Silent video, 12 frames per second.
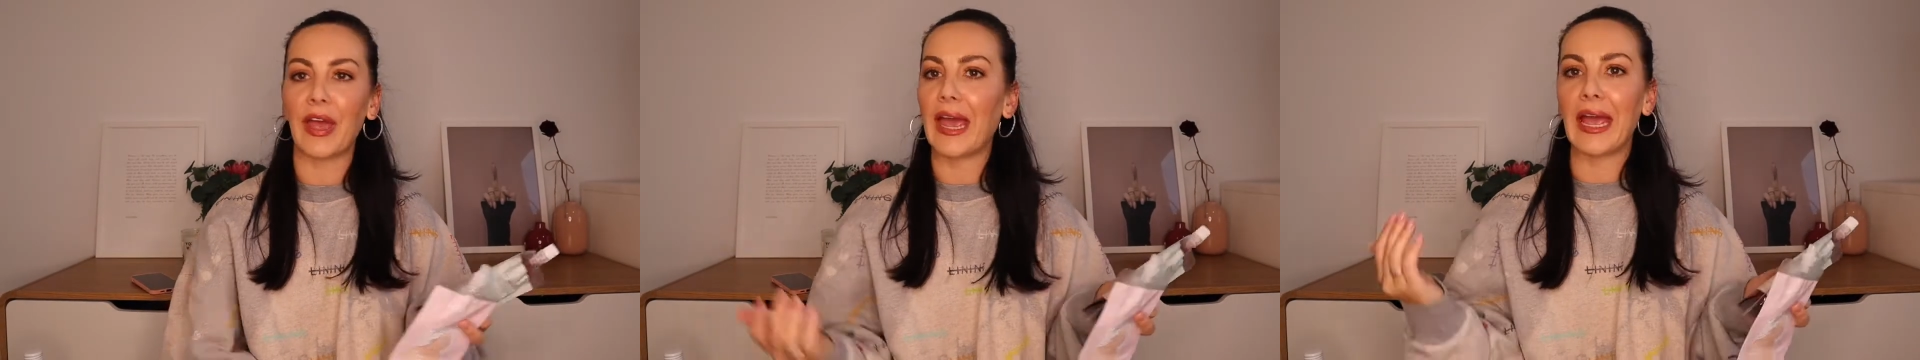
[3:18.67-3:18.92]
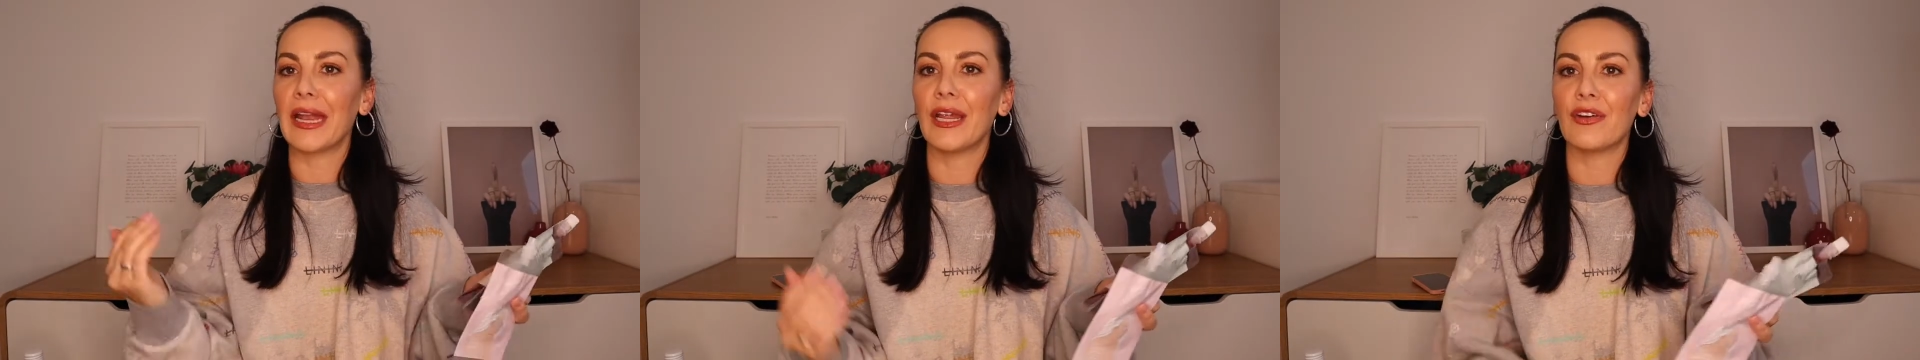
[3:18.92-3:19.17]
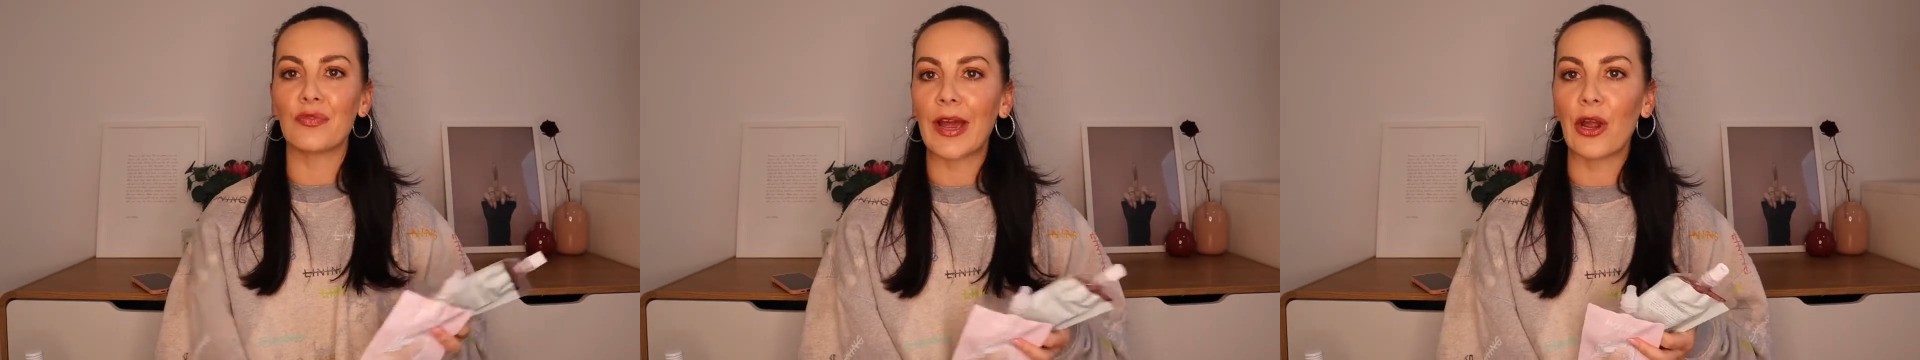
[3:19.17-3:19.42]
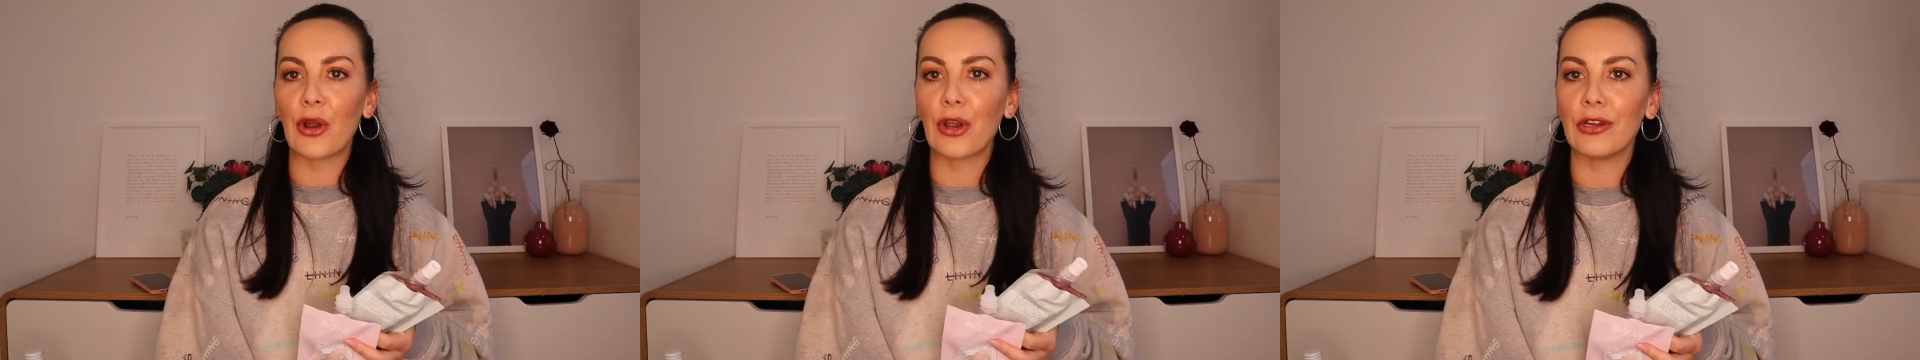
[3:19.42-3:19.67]
any of
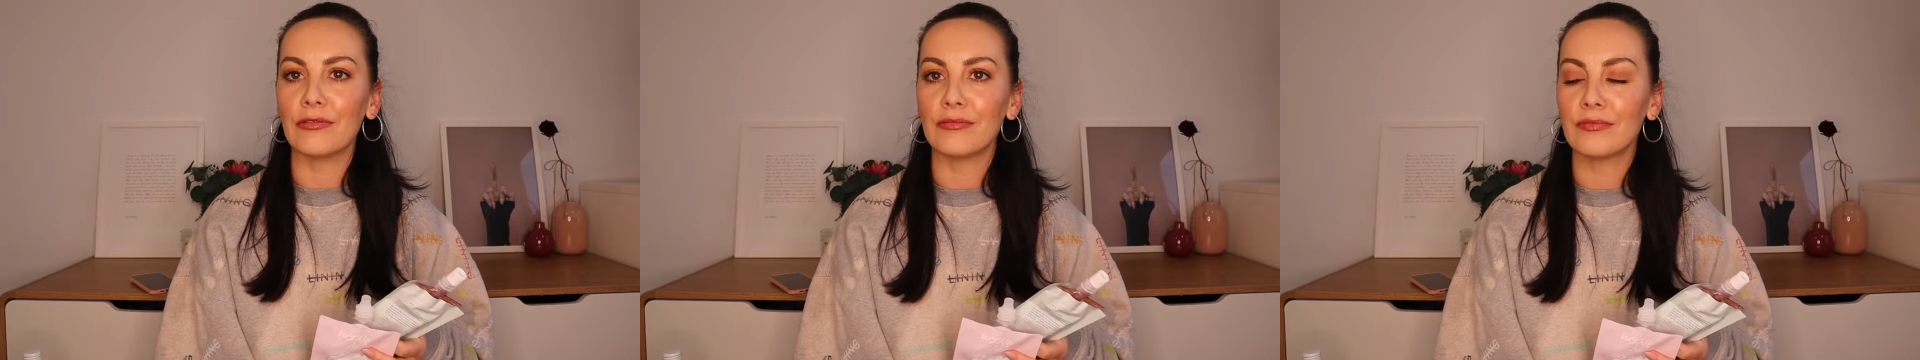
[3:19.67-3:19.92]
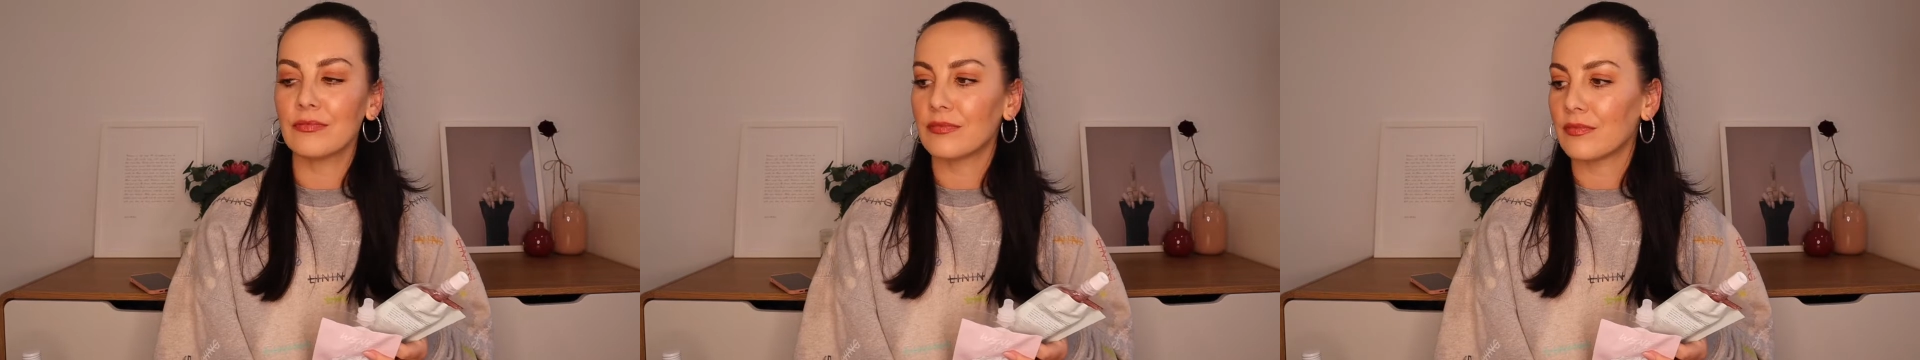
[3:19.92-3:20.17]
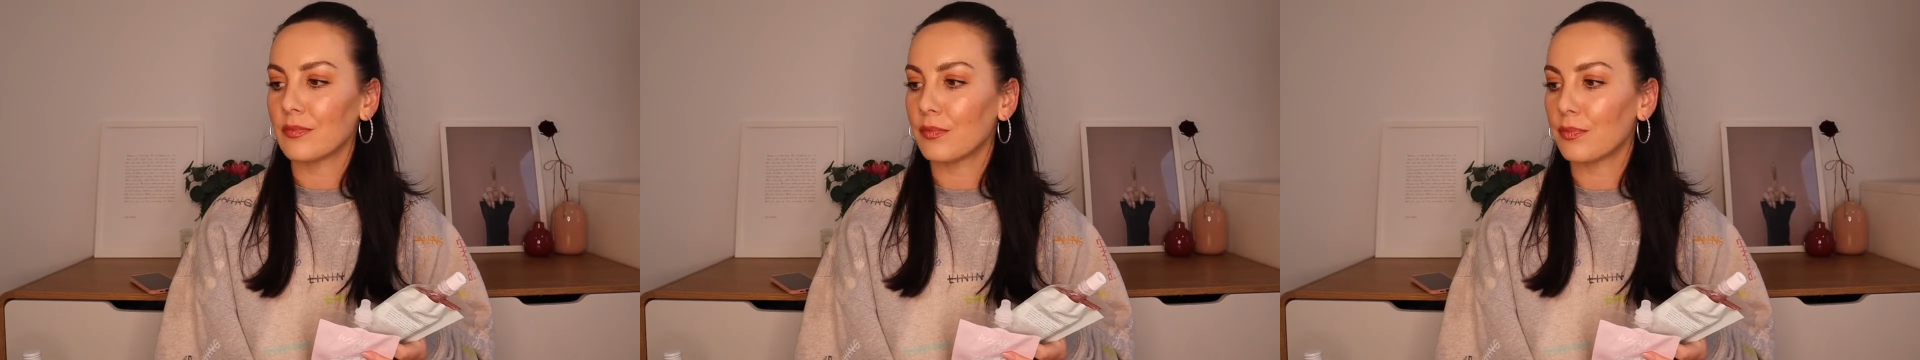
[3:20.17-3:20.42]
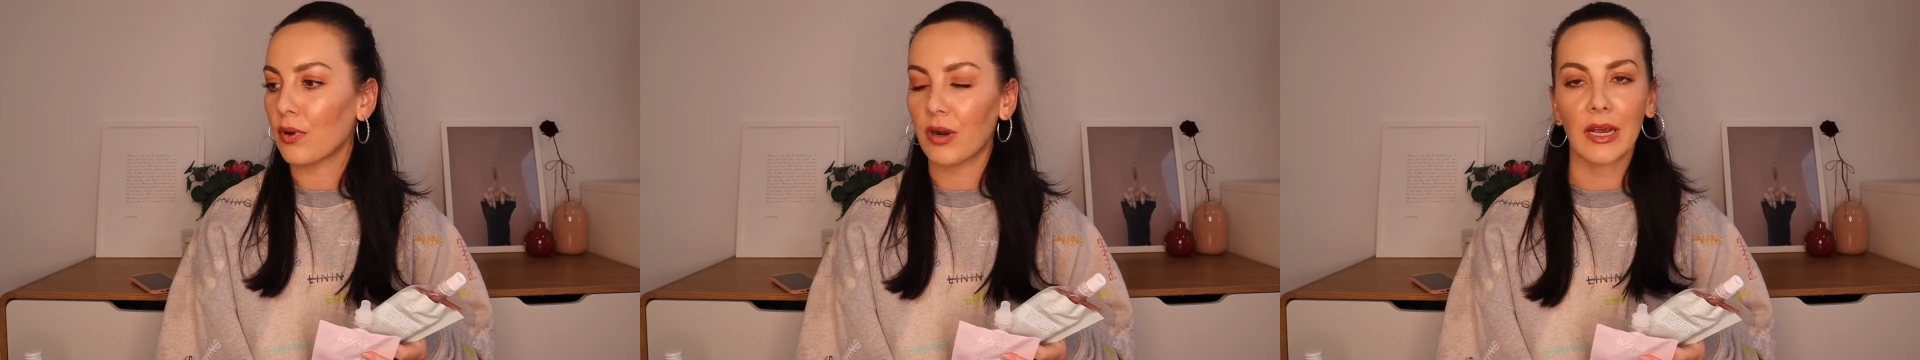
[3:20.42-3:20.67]
my own
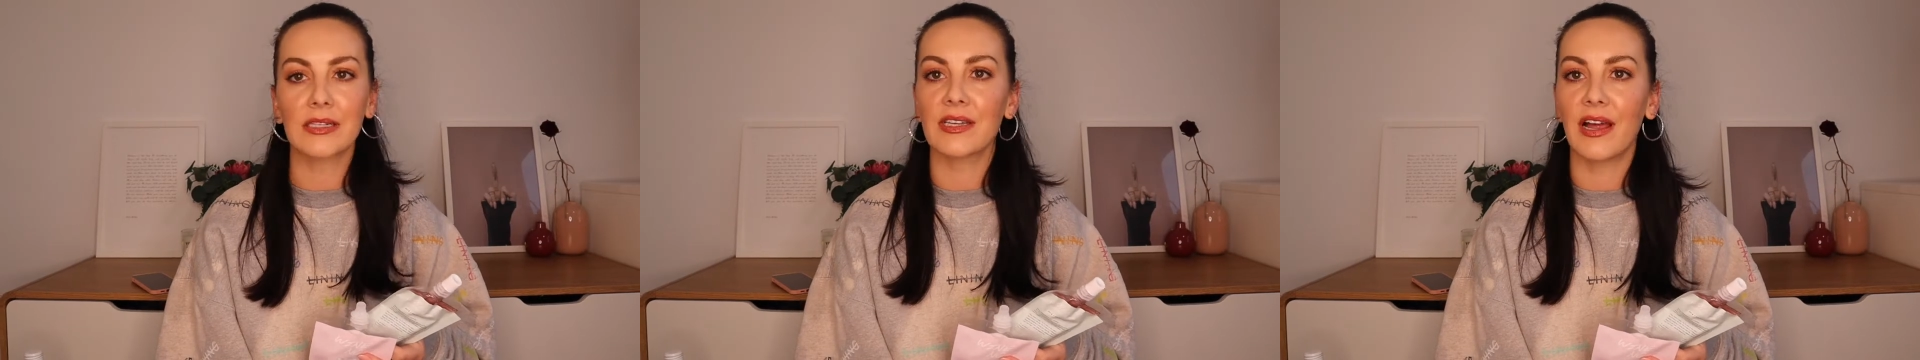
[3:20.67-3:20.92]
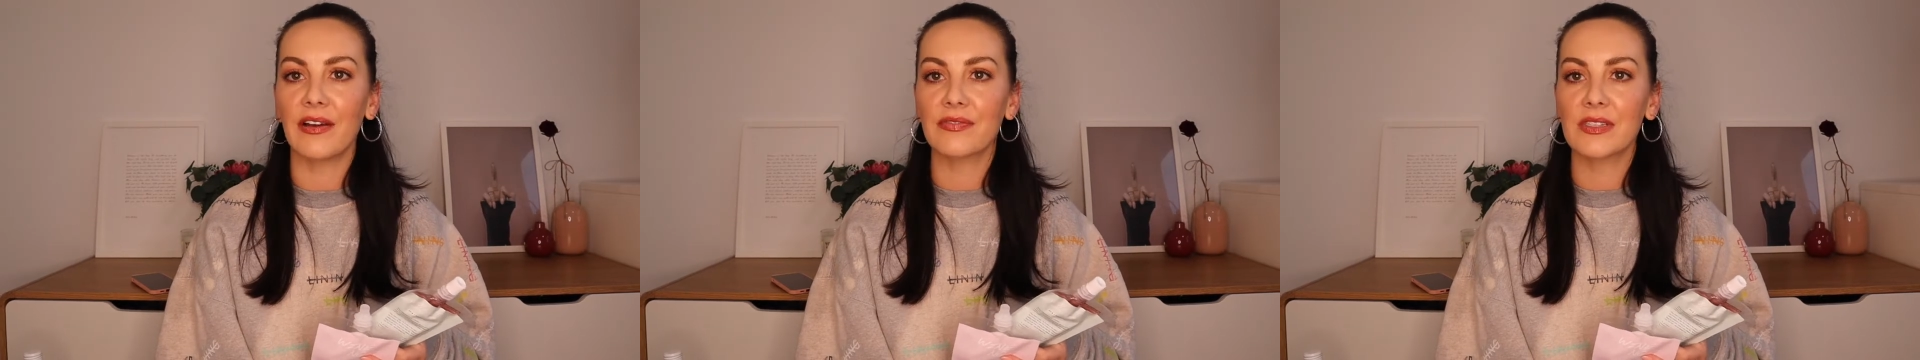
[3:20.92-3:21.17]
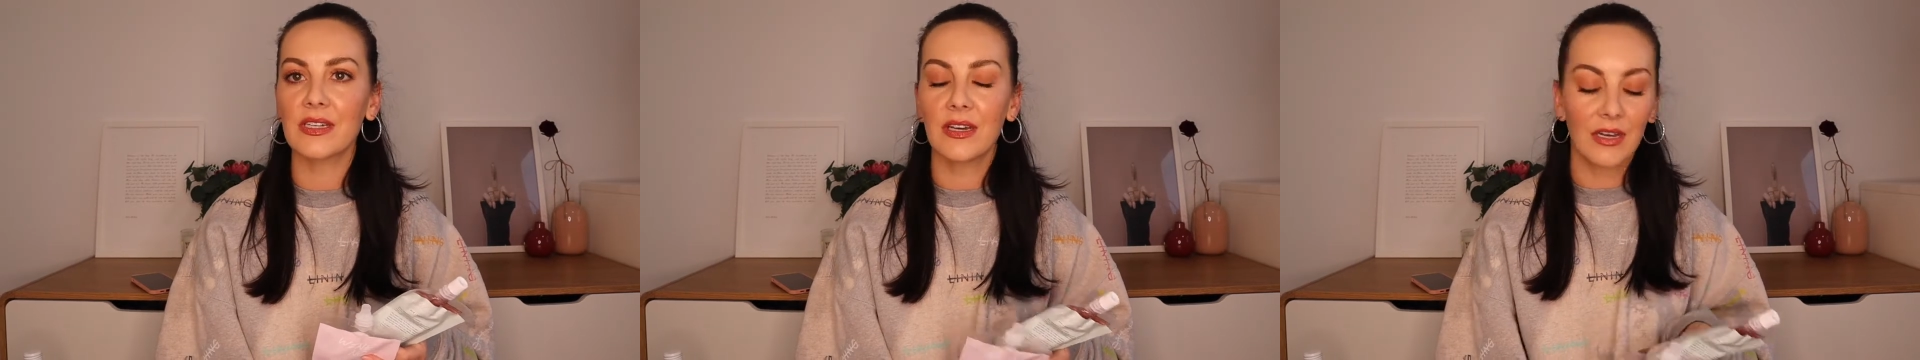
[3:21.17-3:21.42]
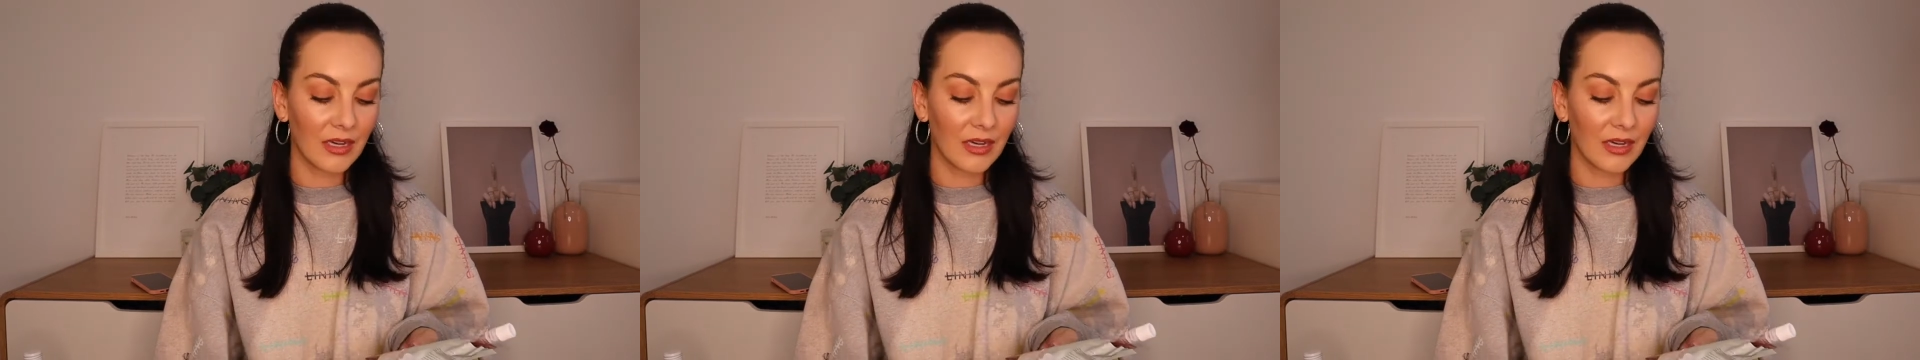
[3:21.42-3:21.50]
product left,